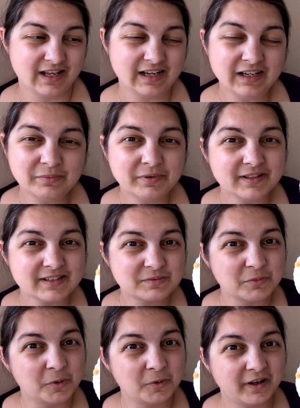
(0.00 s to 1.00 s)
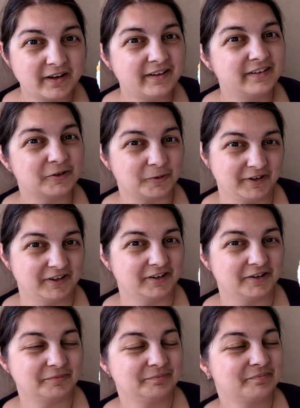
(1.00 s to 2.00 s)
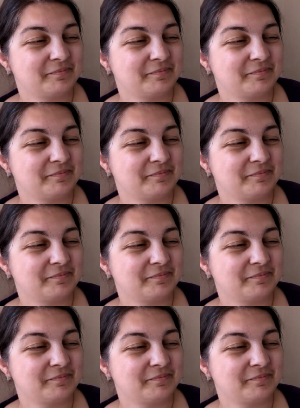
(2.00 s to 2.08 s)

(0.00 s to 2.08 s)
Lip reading: a little bit smaller and quicker.